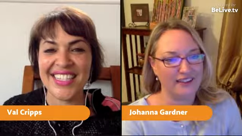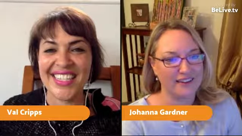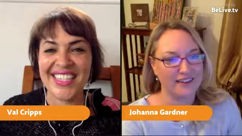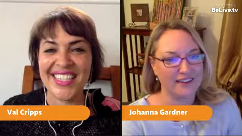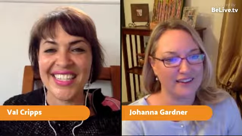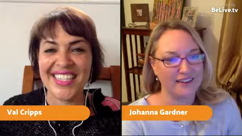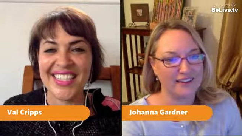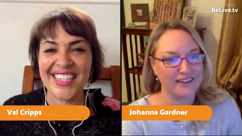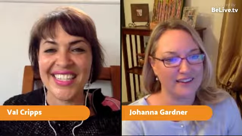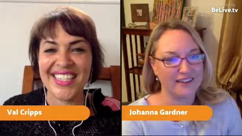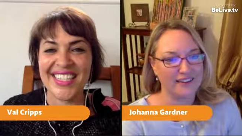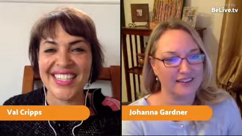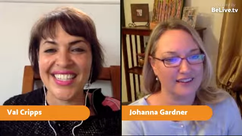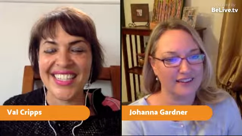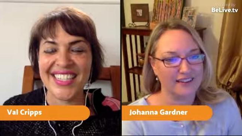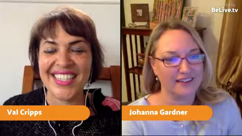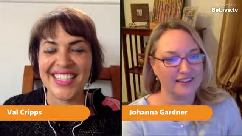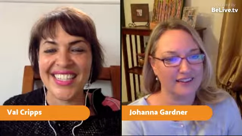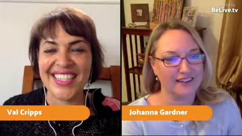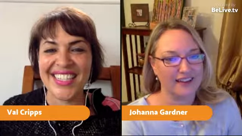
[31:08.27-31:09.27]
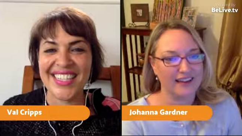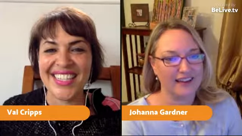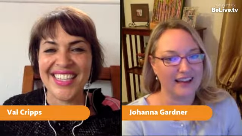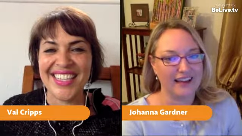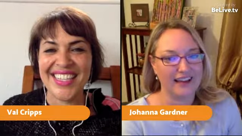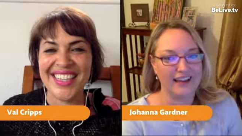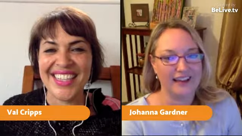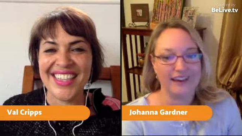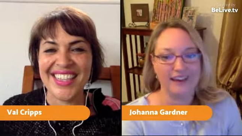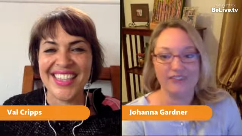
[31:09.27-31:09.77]
Speaker 1: uh,
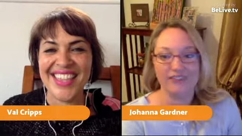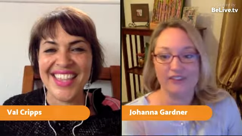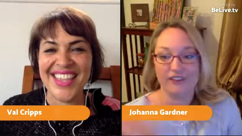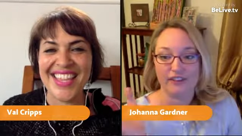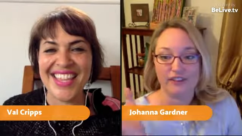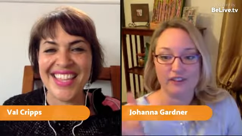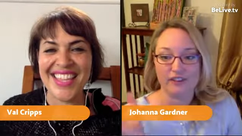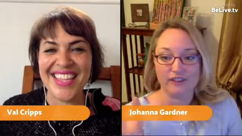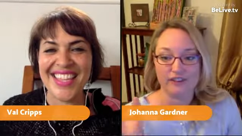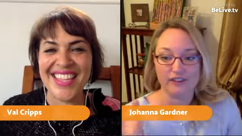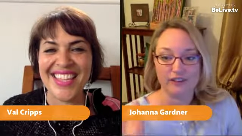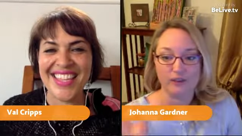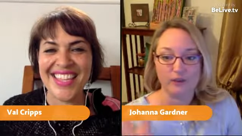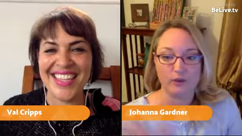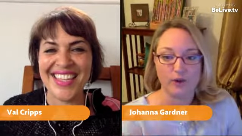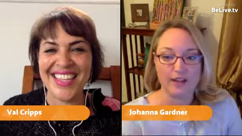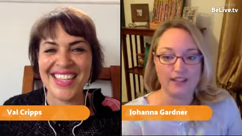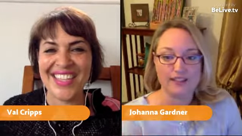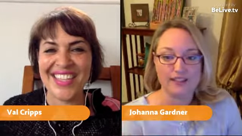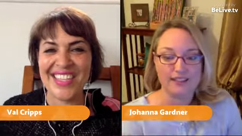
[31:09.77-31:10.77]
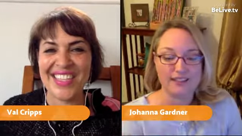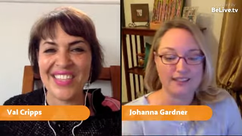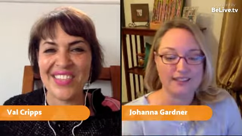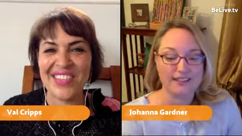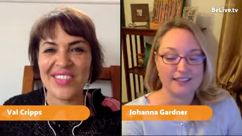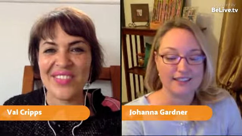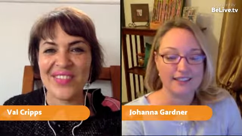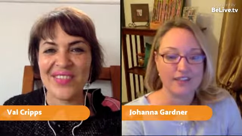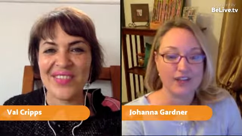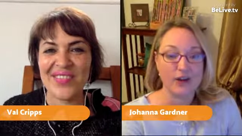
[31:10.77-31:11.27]
and for those of you watching just
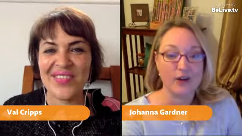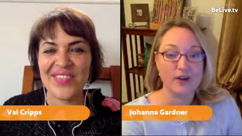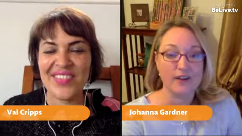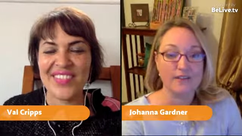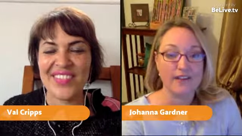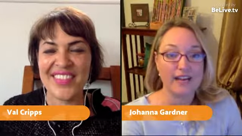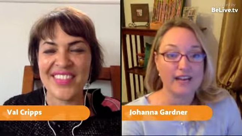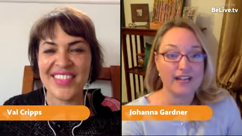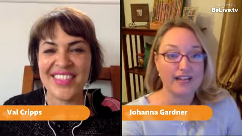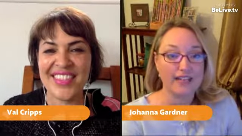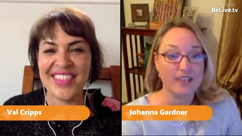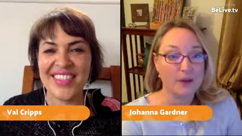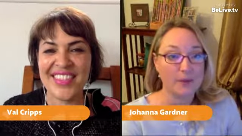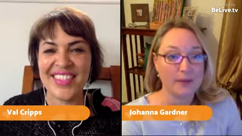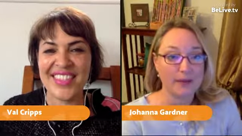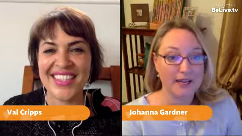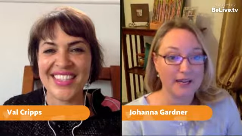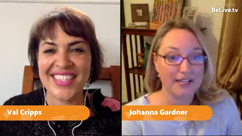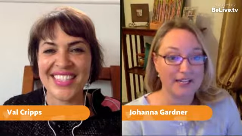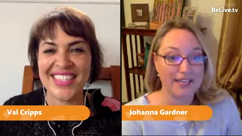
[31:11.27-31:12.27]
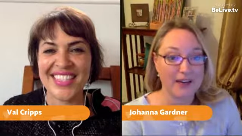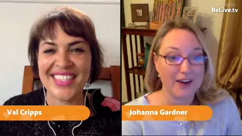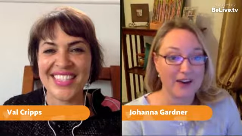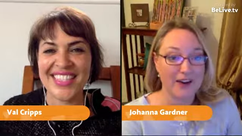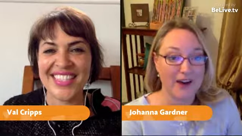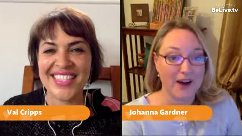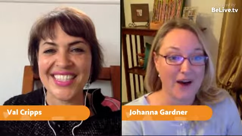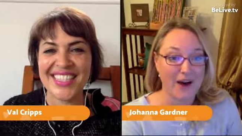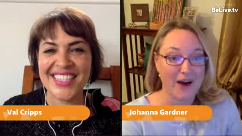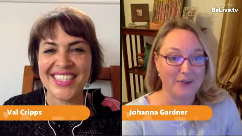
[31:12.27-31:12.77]
go to
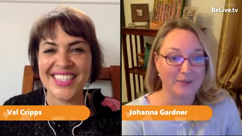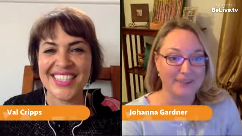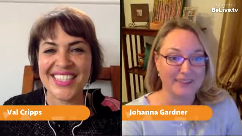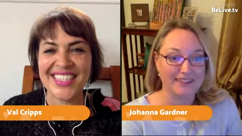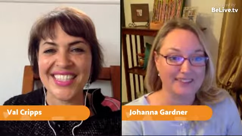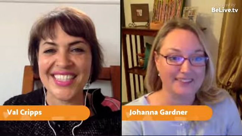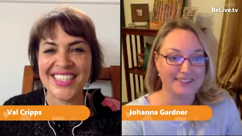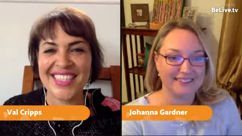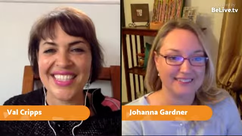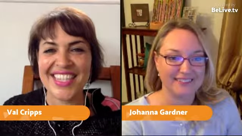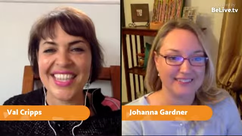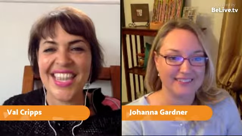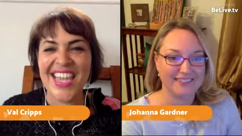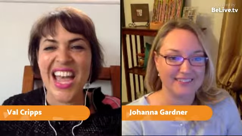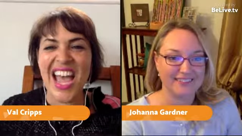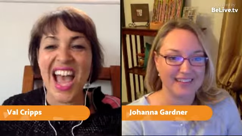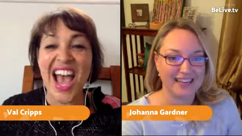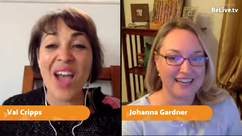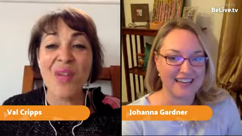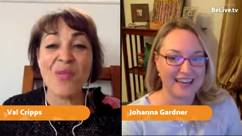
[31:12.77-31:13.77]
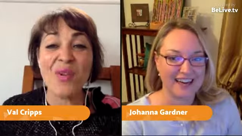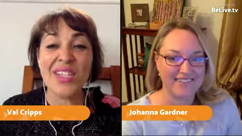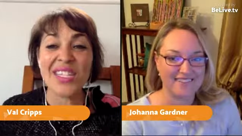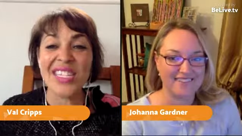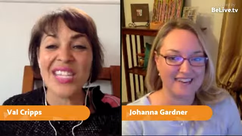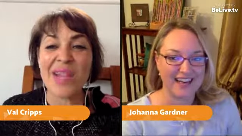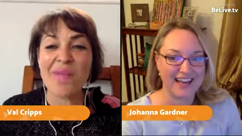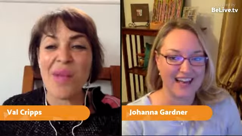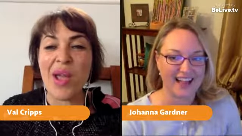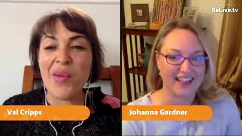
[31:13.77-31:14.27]
valtopia.com and, and check out
Speaker 2: i
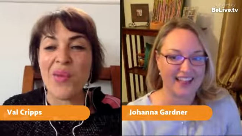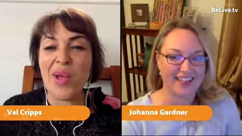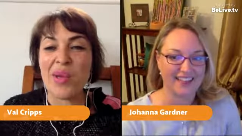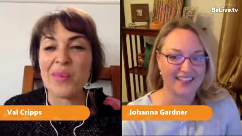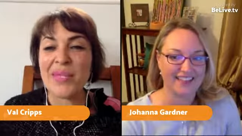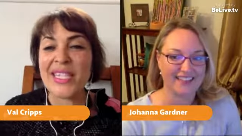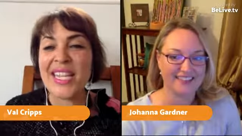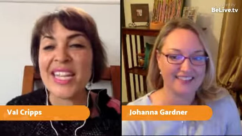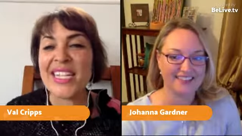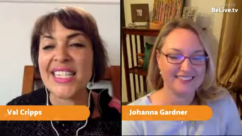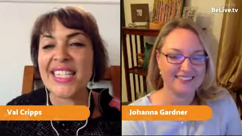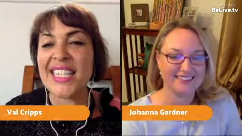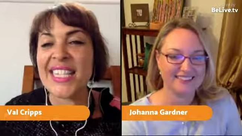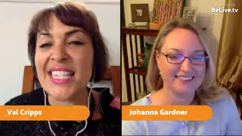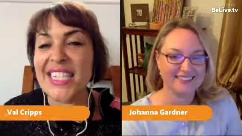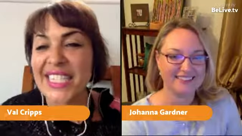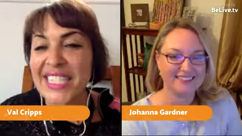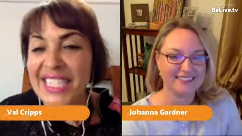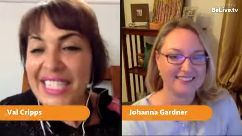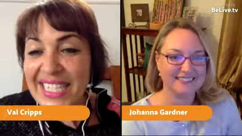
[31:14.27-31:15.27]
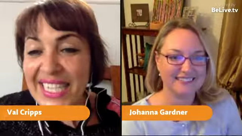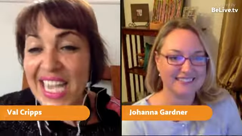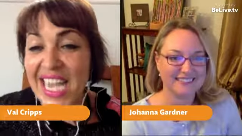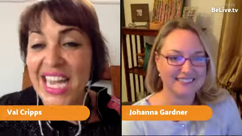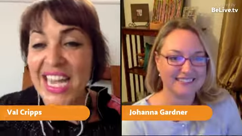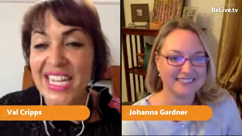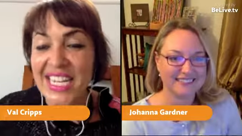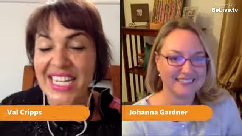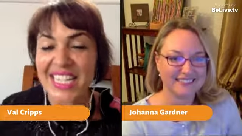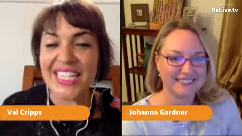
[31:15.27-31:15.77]
will say my website's a little
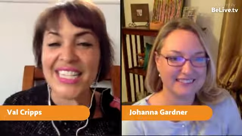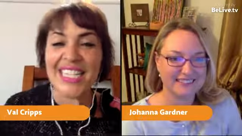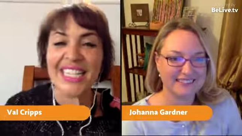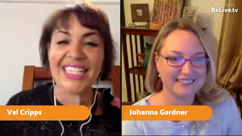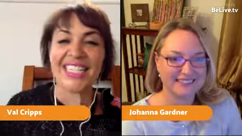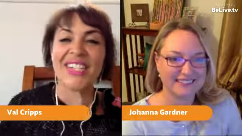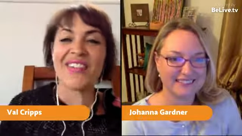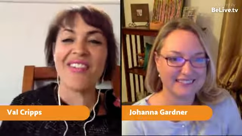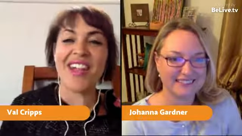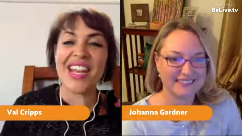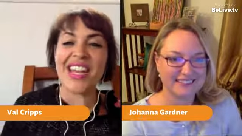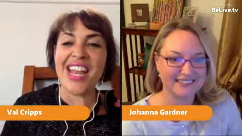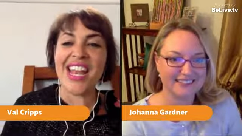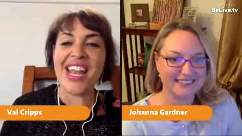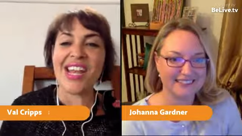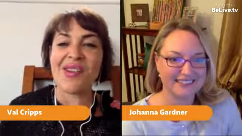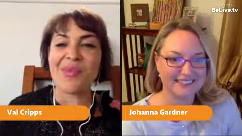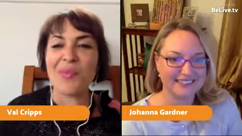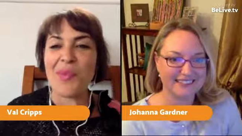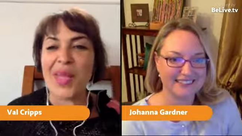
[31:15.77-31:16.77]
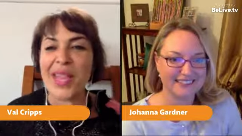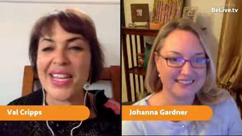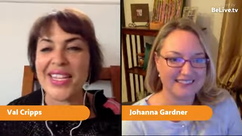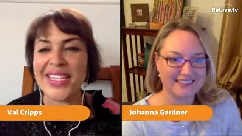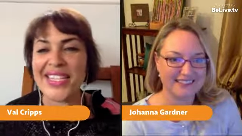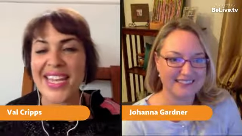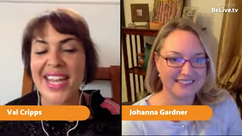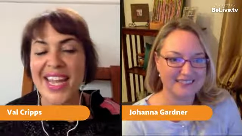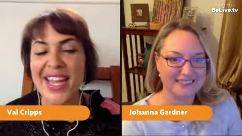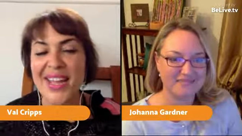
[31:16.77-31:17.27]
sad and neglected right now
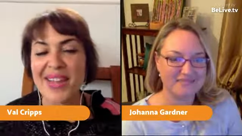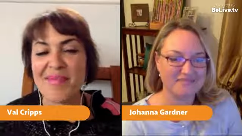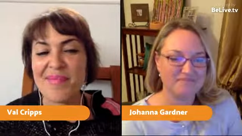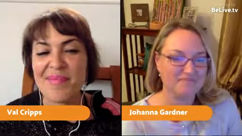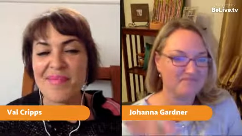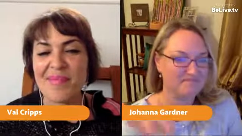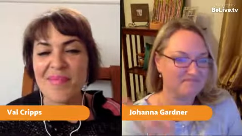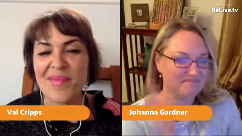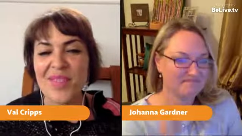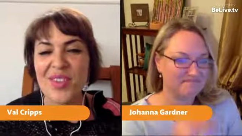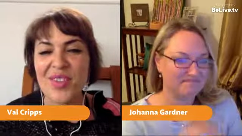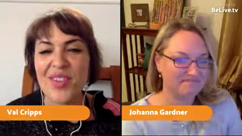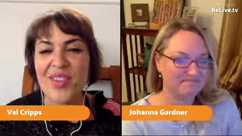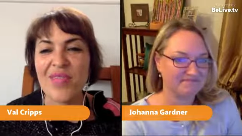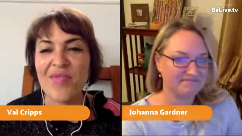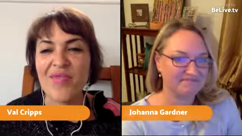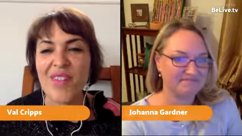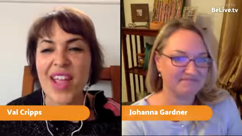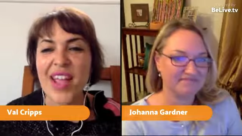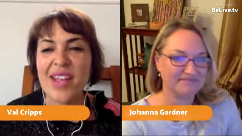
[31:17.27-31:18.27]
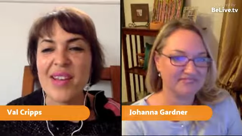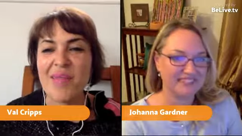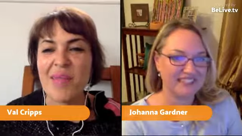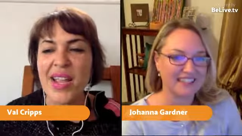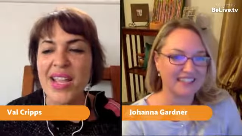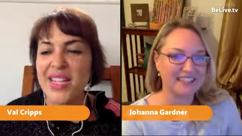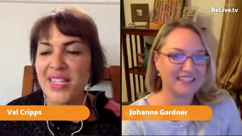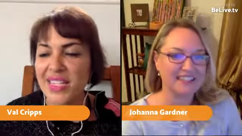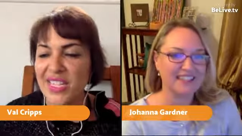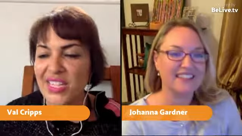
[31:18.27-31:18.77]
but um, you can
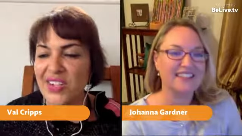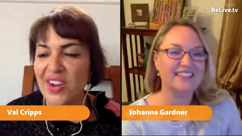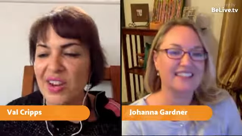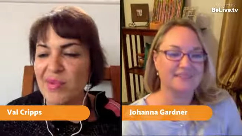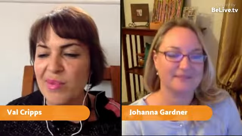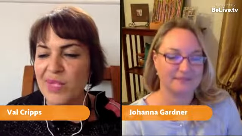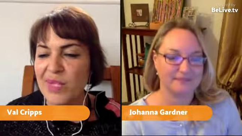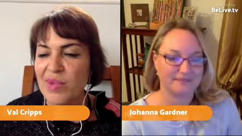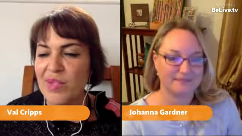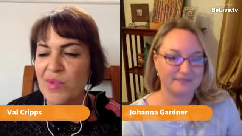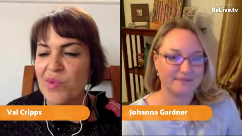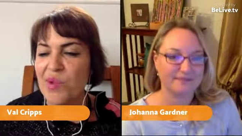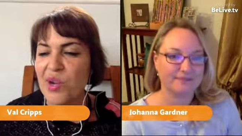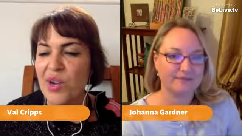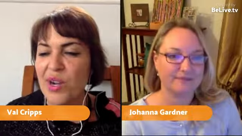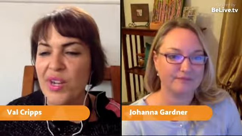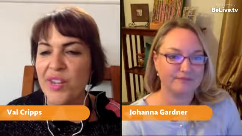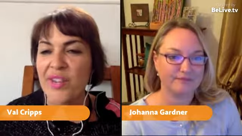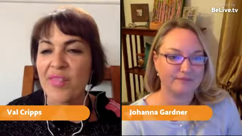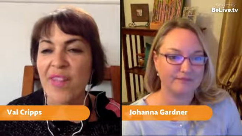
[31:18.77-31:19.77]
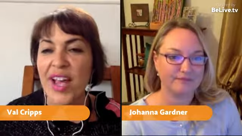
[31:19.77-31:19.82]
find my instagram's a little more